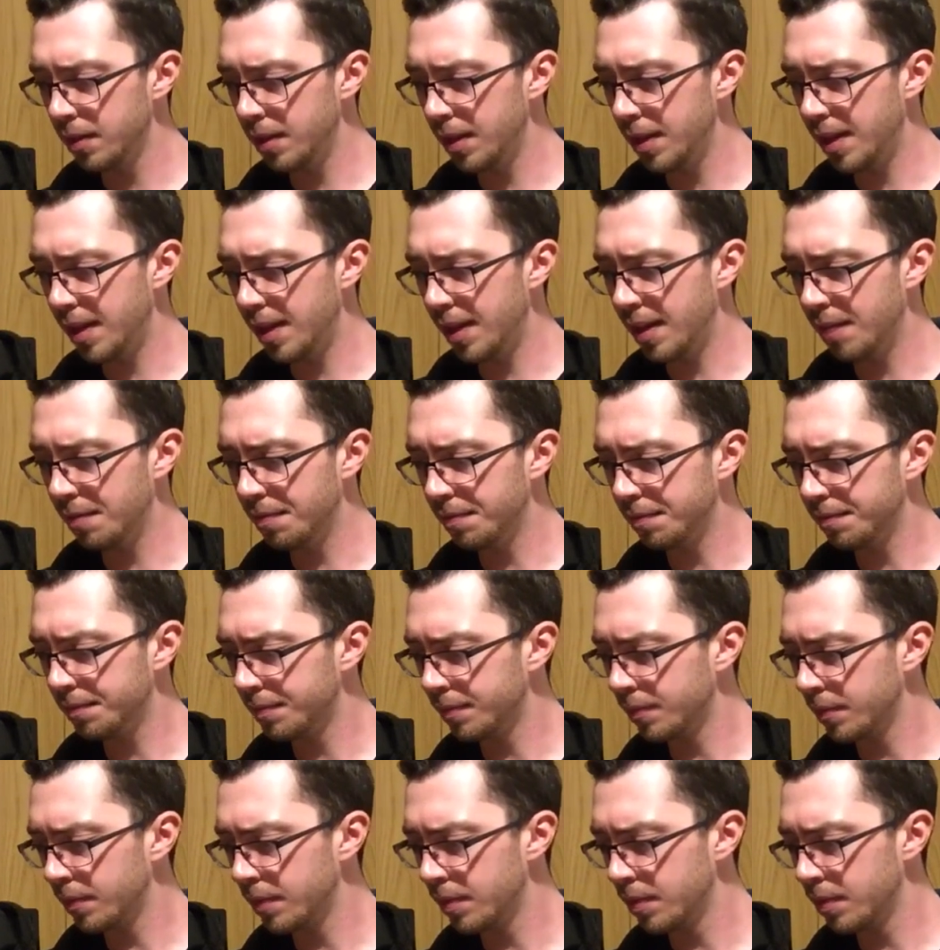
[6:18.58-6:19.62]
yeah,
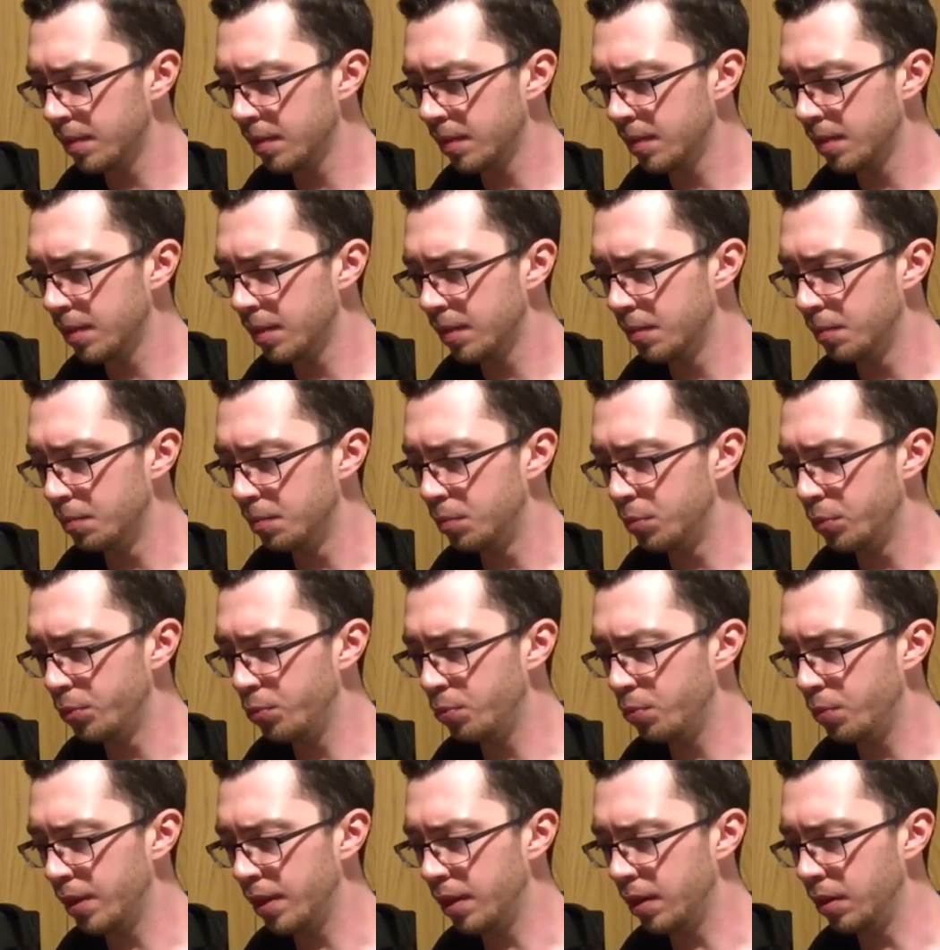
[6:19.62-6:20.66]

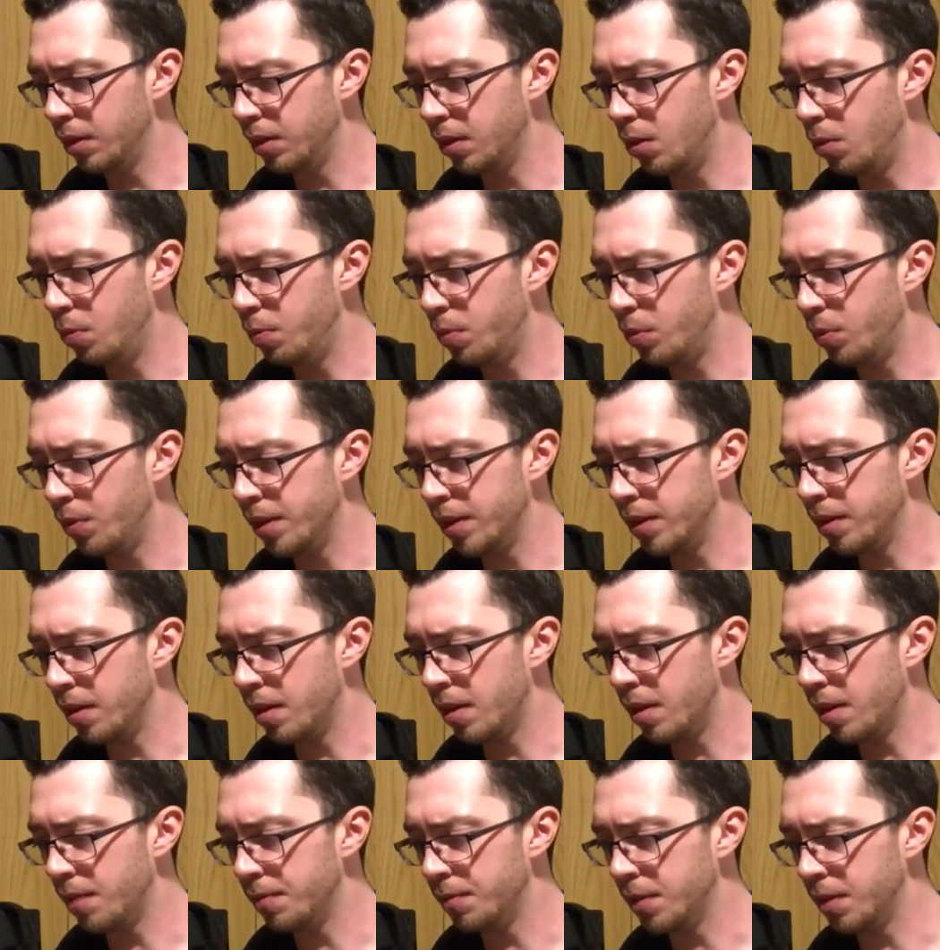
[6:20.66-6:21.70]
brewed with low point
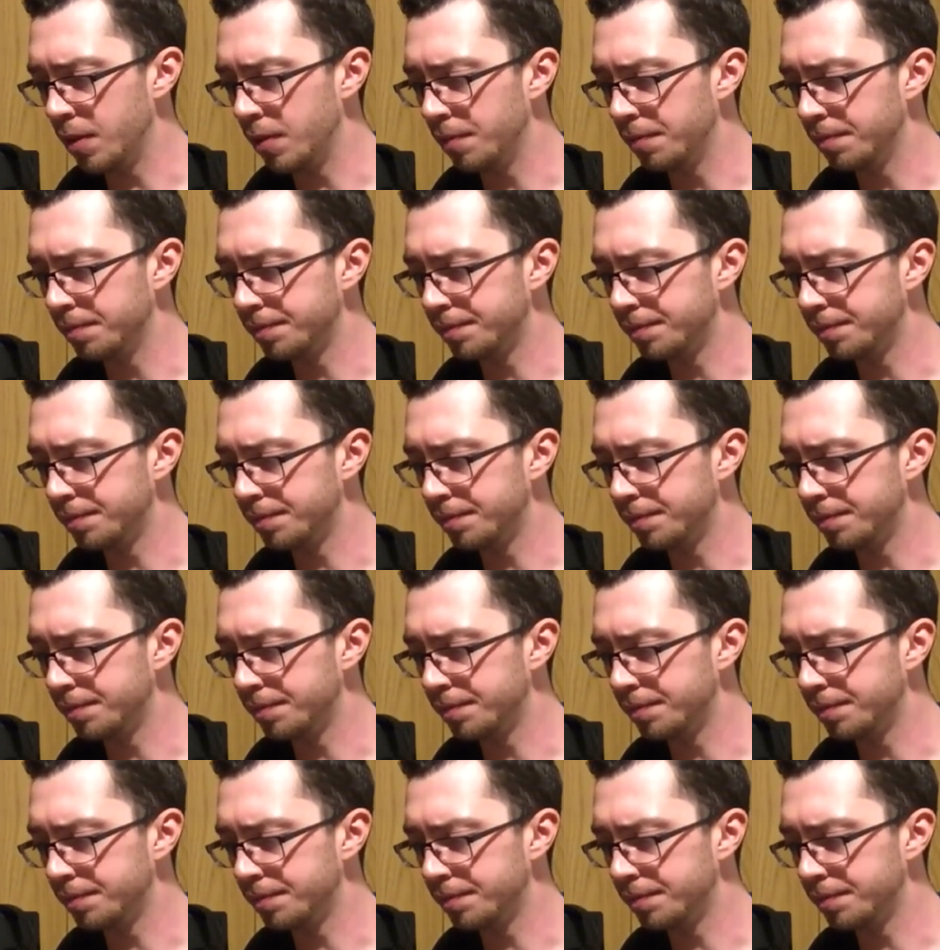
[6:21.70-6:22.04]
coffee.